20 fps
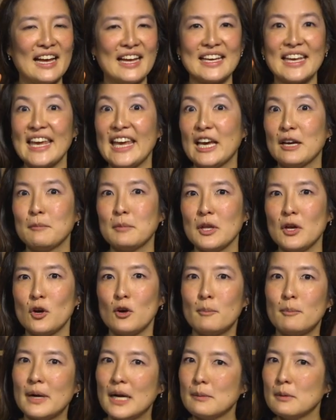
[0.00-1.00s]
Can blow
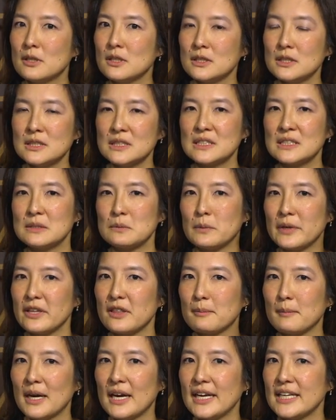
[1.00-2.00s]
bubbles with
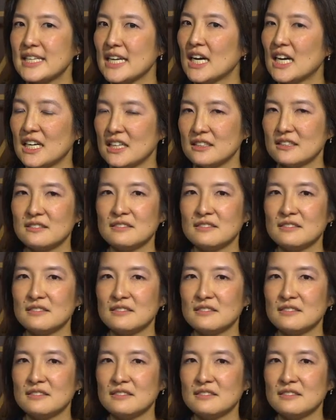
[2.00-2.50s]
my tongue.